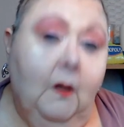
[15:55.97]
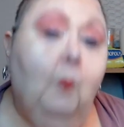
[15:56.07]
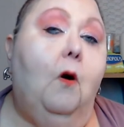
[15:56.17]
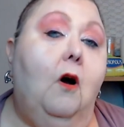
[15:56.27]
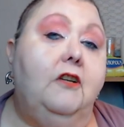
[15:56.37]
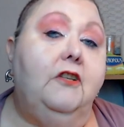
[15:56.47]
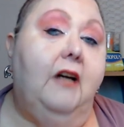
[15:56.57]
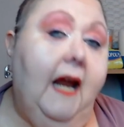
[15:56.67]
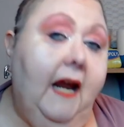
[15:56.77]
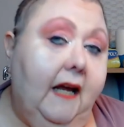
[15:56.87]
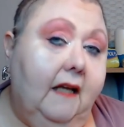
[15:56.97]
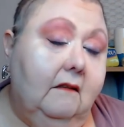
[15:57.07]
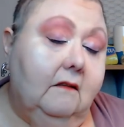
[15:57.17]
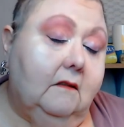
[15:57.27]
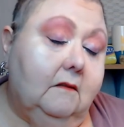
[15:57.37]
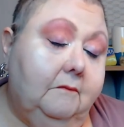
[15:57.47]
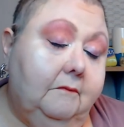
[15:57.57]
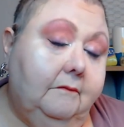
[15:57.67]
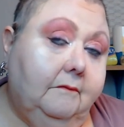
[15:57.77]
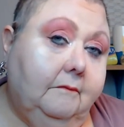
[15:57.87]
Wash your hands.
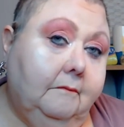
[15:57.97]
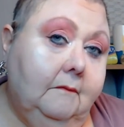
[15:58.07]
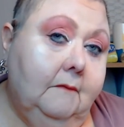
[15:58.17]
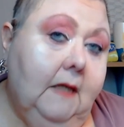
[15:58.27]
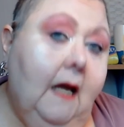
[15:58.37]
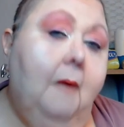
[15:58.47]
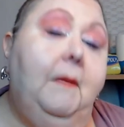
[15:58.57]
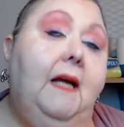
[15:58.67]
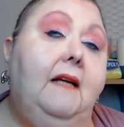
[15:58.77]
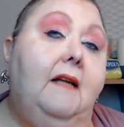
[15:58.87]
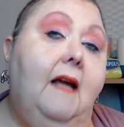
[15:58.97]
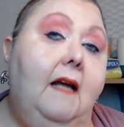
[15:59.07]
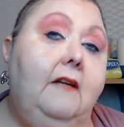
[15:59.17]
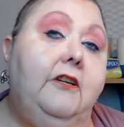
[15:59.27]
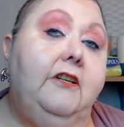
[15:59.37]
Maintain your